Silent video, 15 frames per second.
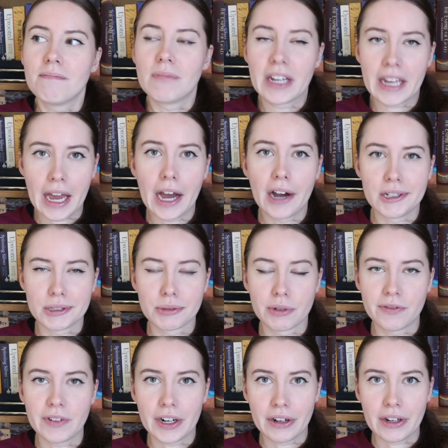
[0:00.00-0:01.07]
the cows
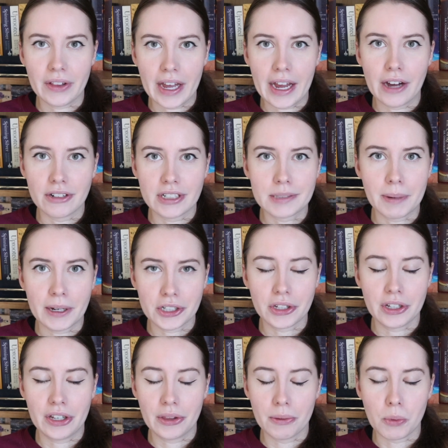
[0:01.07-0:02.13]
were very loud,
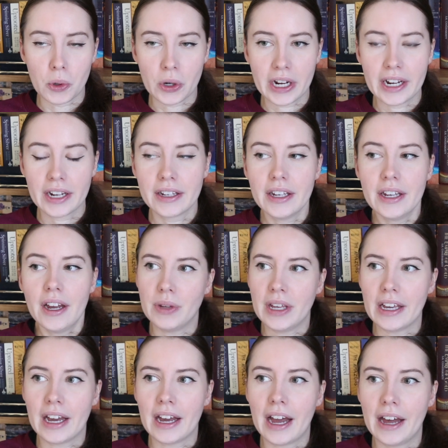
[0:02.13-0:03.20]
especially in the morning.
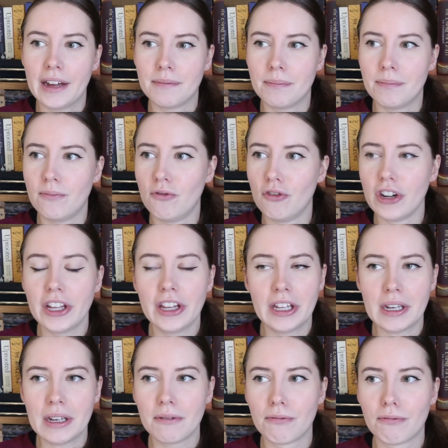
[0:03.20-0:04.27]
We had
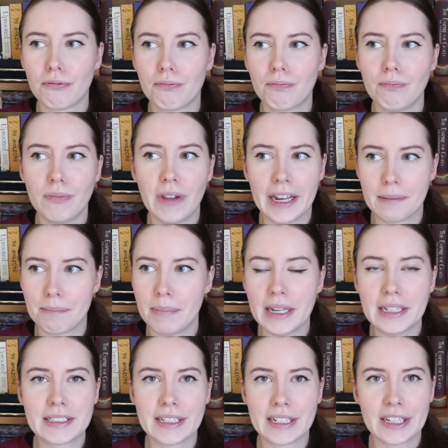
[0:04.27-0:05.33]
really like
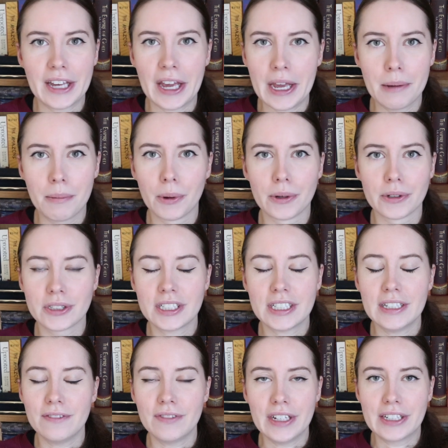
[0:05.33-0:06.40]
basic cable
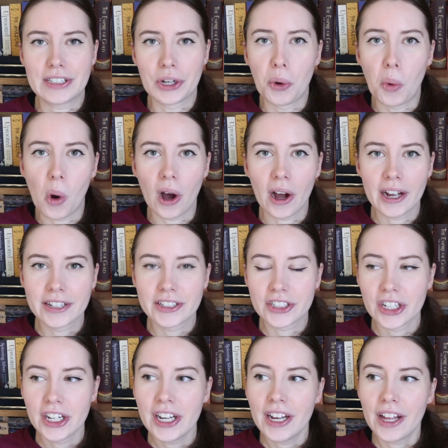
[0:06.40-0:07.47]
TV to
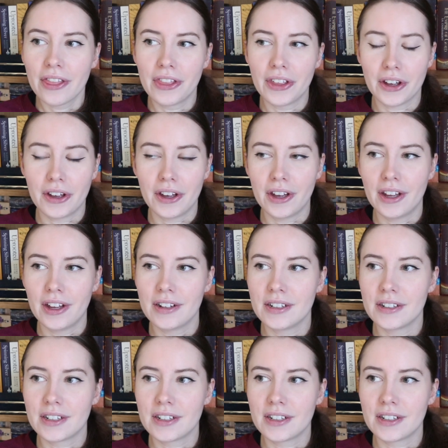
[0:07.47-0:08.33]
watch. The